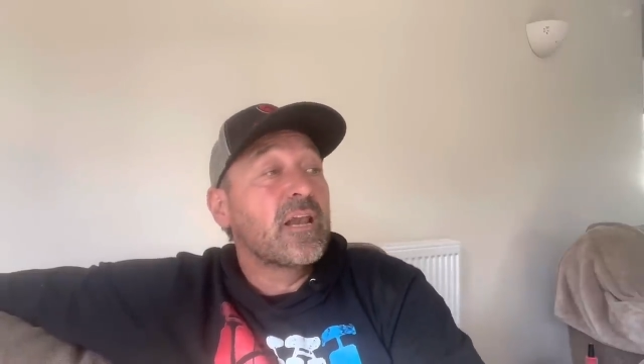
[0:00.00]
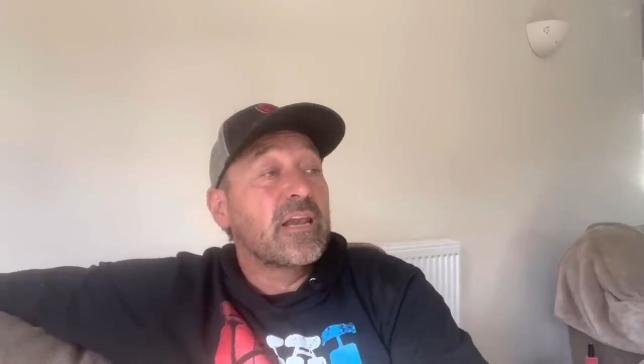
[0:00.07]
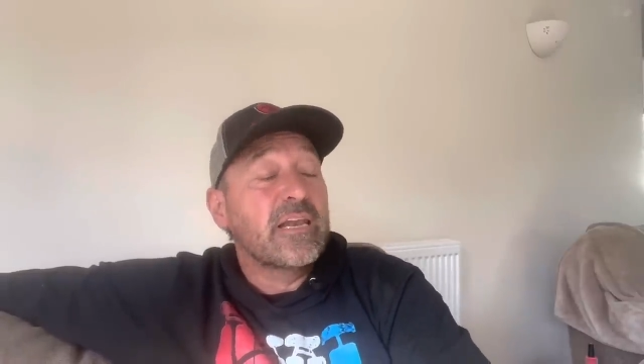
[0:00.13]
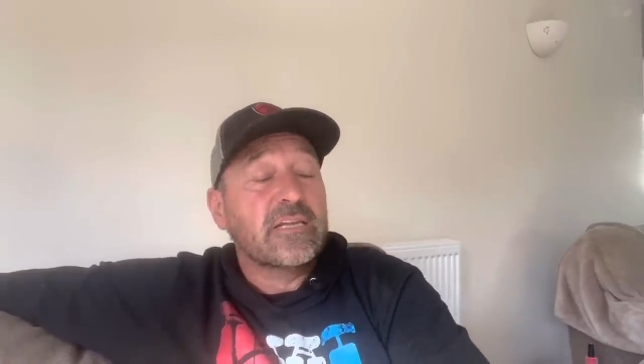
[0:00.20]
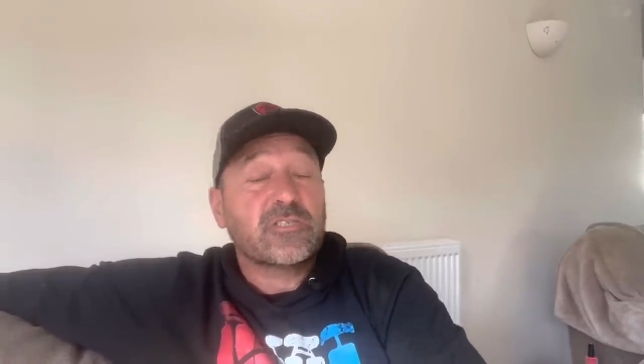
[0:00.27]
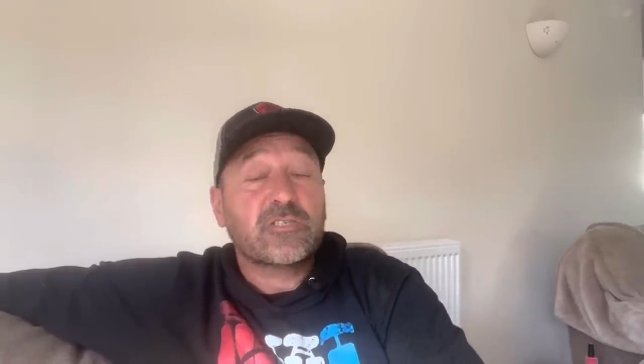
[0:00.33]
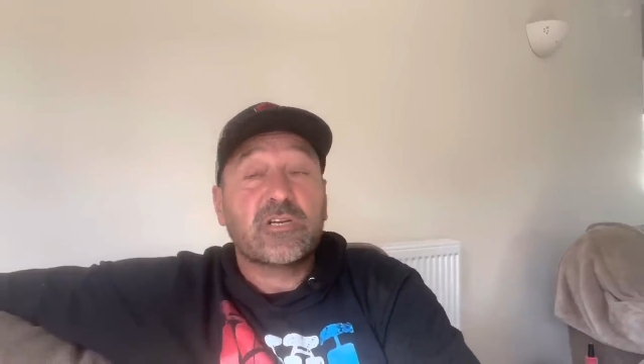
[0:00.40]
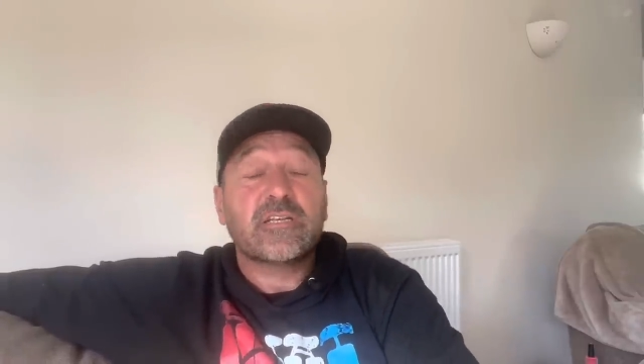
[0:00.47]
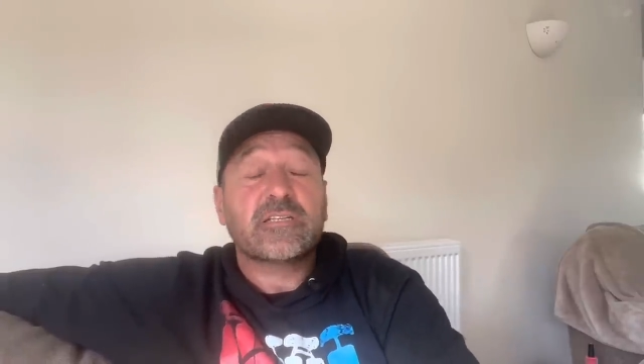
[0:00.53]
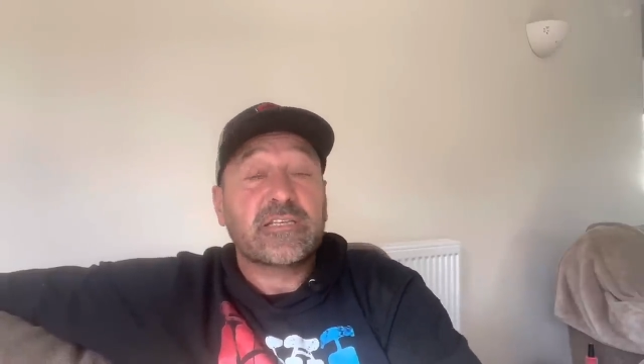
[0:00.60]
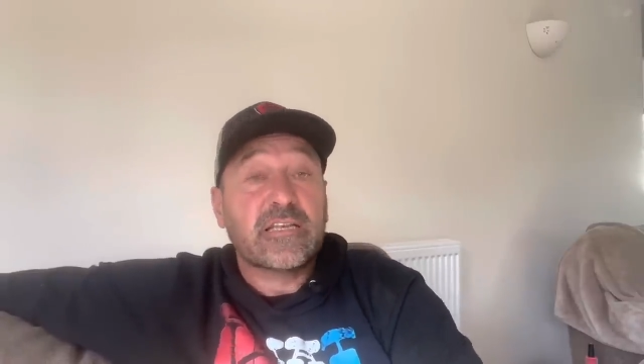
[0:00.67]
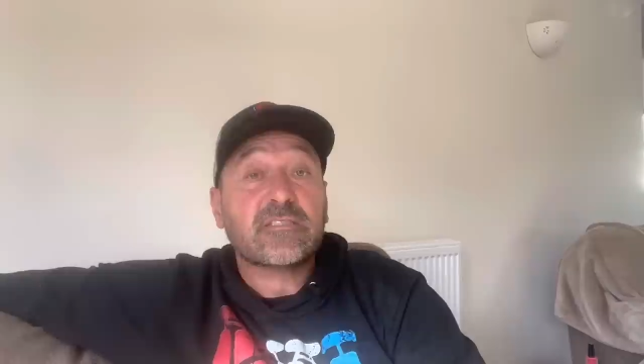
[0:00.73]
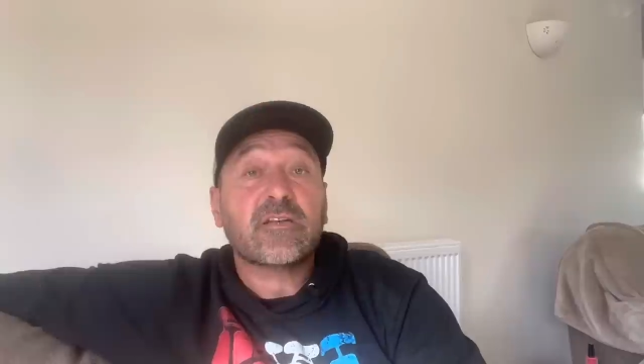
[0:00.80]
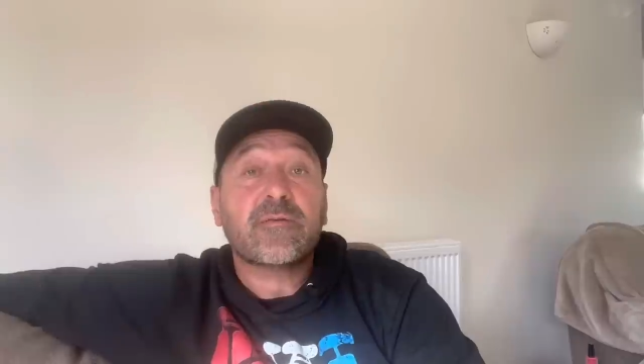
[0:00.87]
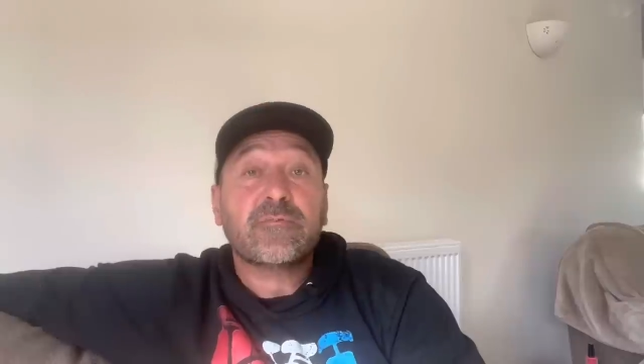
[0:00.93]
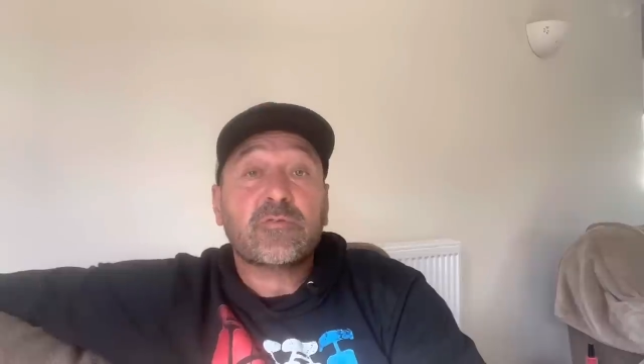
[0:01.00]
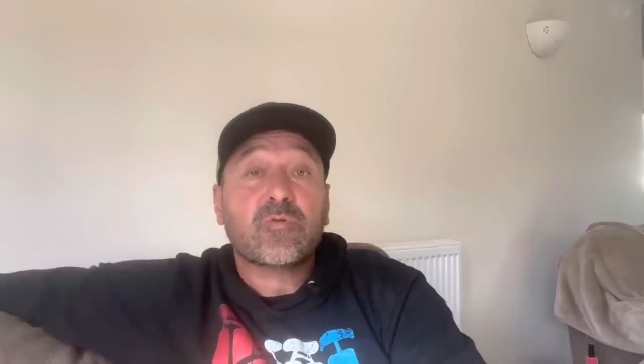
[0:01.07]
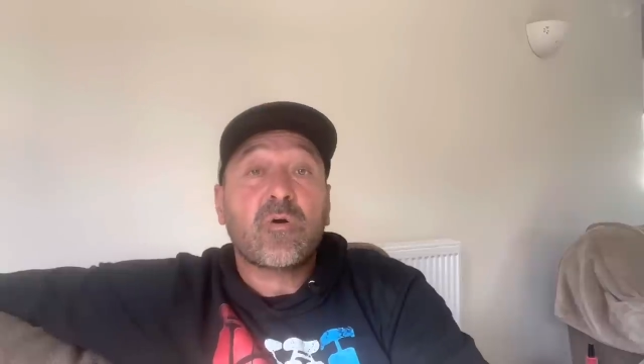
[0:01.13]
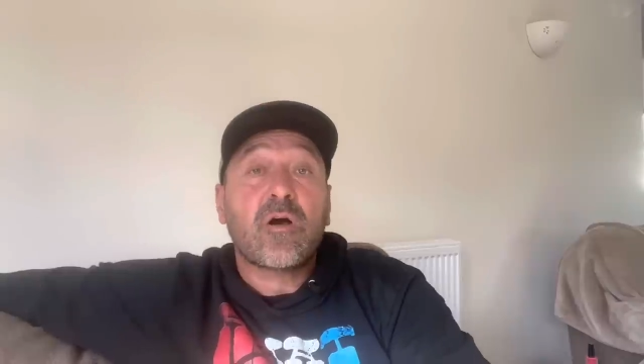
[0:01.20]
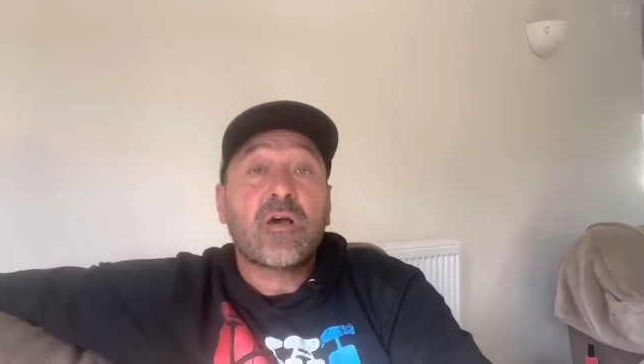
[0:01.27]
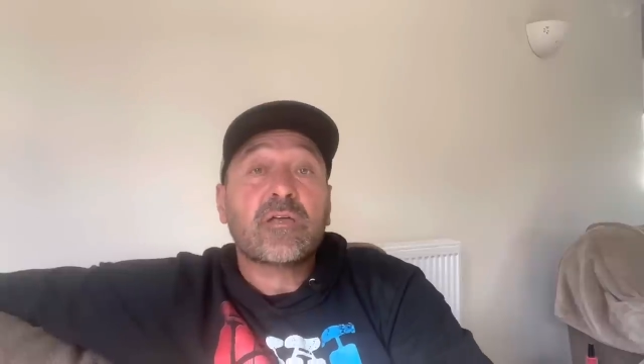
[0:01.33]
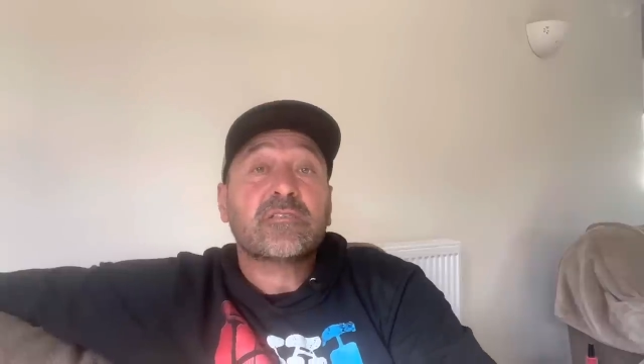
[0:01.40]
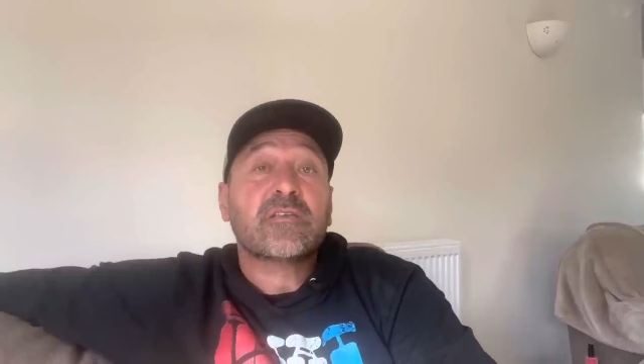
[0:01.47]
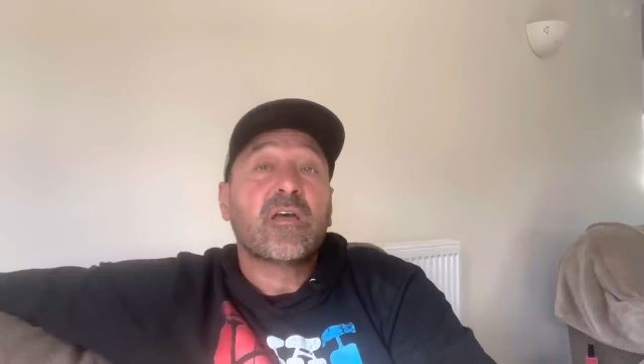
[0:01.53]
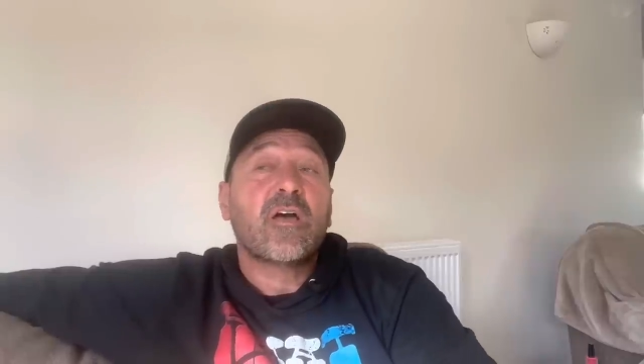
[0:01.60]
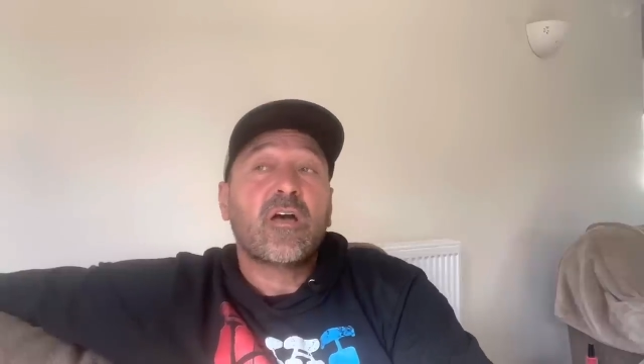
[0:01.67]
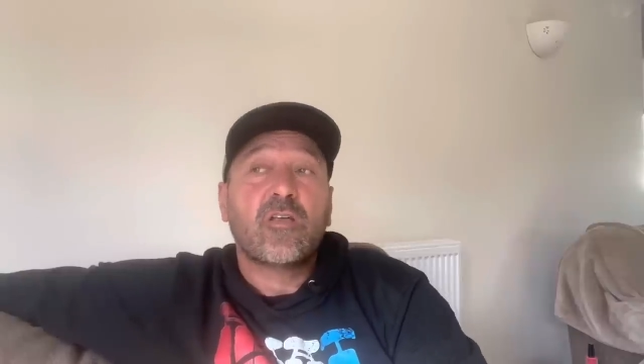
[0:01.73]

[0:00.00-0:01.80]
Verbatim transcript: Literally sat on him twice,